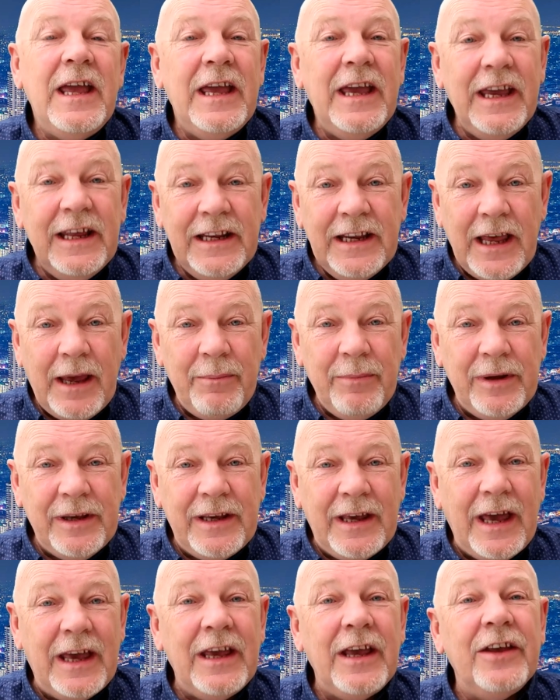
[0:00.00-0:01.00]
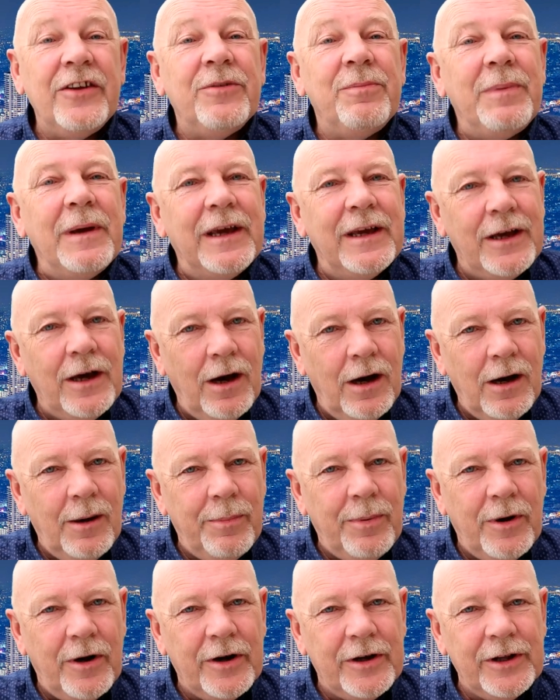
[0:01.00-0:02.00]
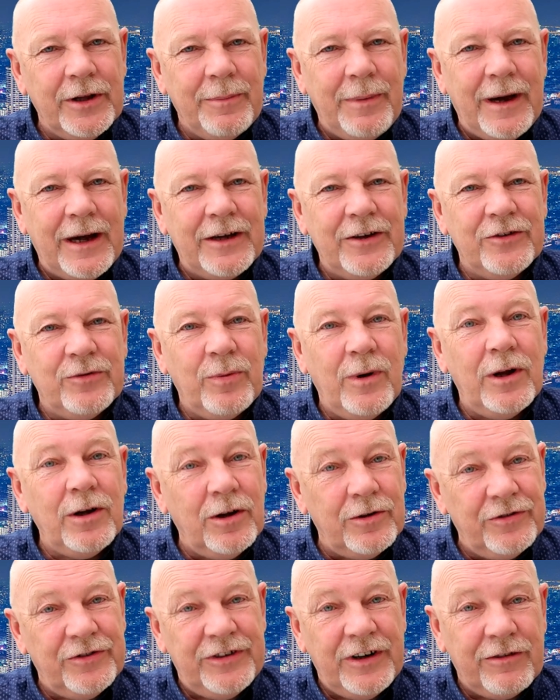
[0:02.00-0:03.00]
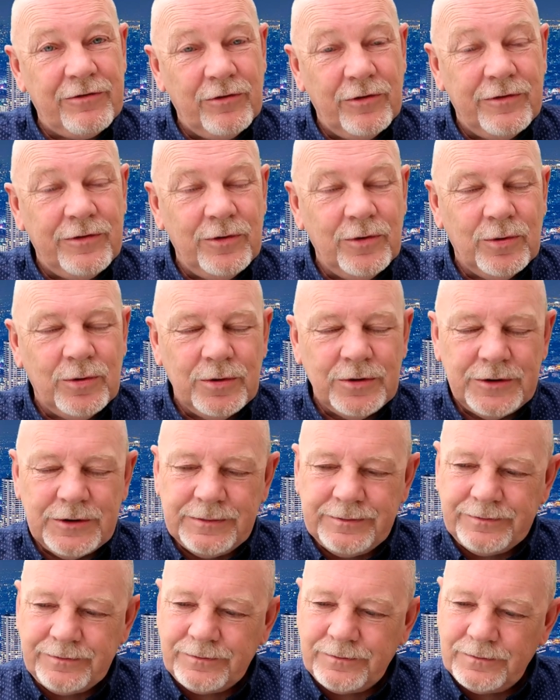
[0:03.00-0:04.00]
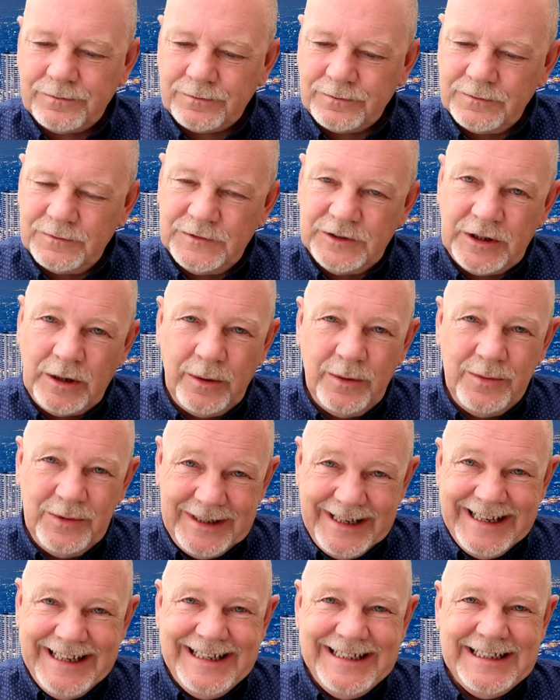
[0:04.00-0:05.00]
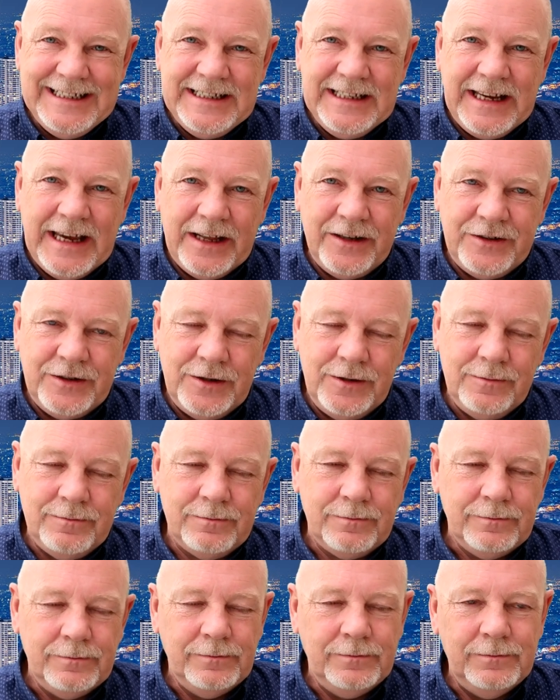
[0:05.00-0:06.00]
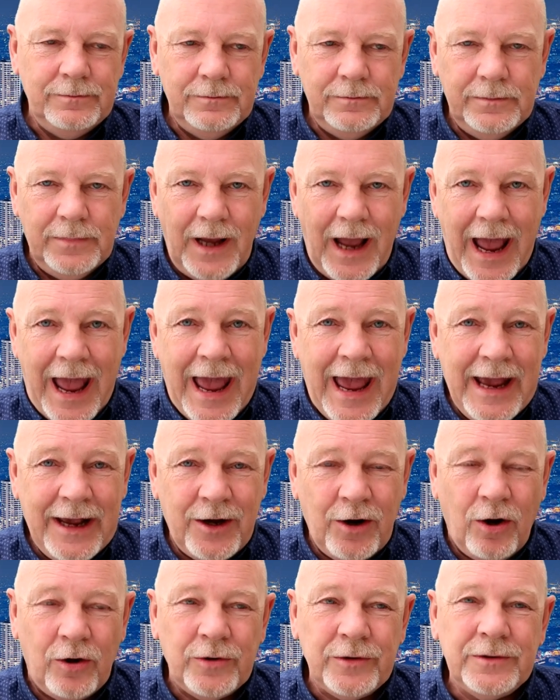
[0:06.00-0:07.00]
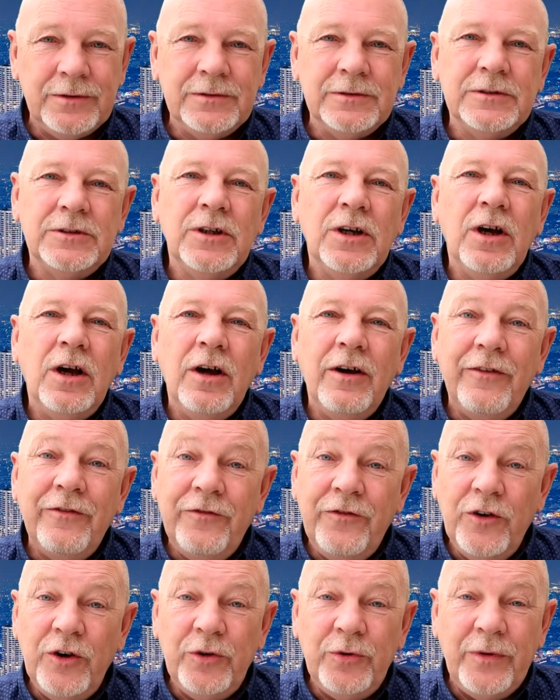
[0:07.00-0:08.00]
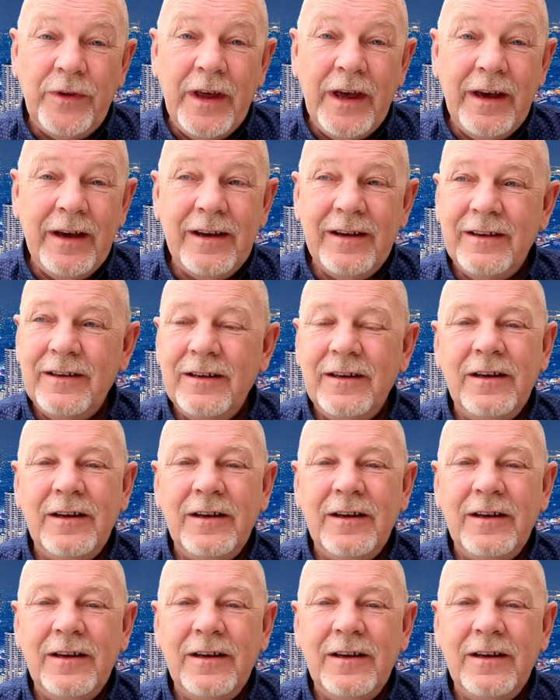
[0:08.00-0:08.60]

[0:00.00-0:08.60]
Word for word: In MBK is a big car park at the back as well on several floors. So it's easy to get to. Aircon, food there.